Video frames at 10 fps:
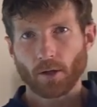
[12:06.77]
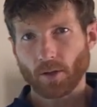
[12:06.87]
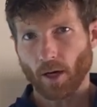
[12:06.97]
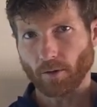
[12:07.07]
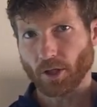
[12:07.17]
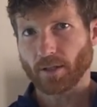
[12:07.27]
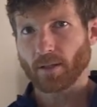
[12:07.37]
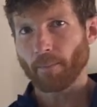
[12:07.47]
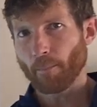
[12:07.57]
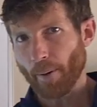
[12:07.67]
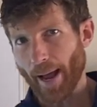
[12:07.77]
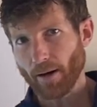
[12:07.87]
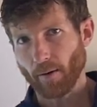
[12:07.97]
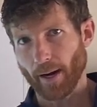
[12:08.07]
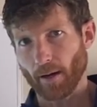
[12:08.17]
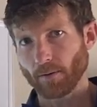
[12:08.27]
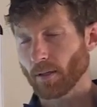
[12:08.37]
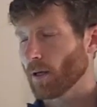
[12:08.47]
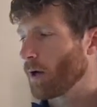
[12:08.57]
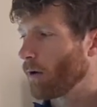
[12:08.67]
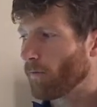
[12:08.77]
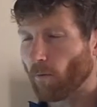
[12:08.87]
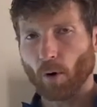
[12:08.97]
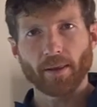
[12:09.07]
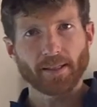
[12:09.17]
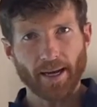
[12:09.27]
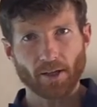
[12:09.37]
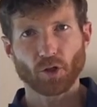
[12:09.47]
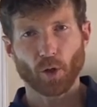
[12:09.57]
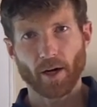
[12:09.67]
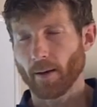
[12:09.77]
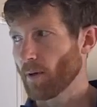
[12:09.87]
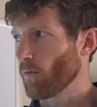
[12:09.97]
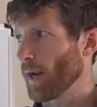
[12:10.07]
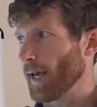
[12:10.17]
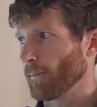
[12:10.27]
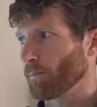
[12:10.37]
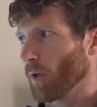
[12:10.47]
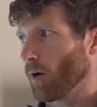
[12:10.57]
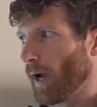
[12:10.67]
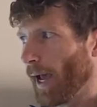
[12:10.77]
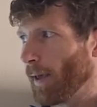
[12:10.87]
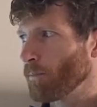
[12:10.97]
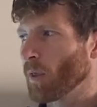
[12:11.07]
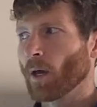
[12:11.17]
So, just some background for the text you're going to be reading, okay?